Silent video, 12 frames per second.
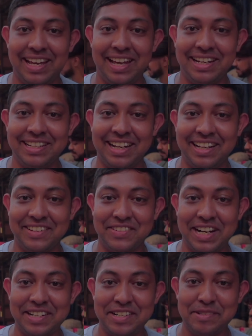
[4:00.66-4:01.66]
at a
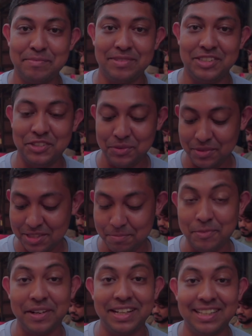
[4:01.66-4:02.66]
random juice
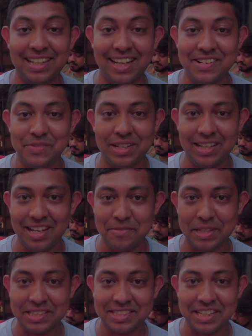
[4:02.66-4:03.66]
point and we are
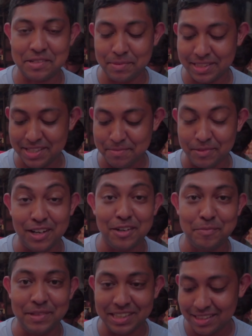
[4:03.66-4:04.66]
having
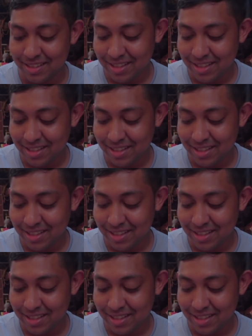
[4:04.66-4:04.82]
harbat-E-Mohabbat.